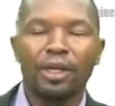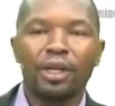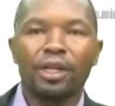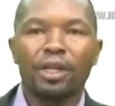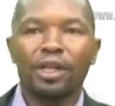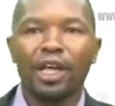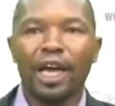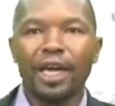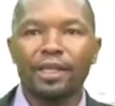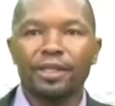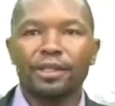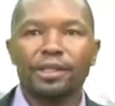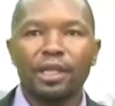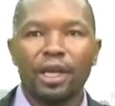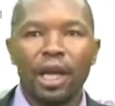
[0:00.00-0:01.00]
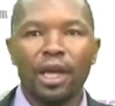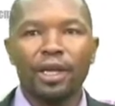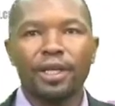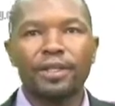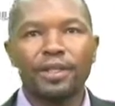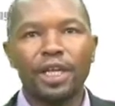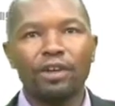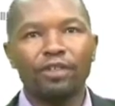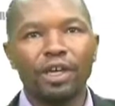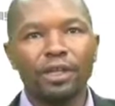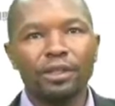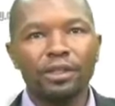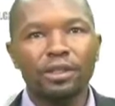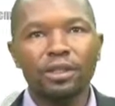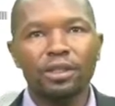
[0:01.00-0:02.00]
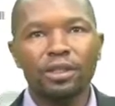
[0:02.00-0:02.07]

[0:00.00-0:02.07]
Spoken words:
Then, in the seventh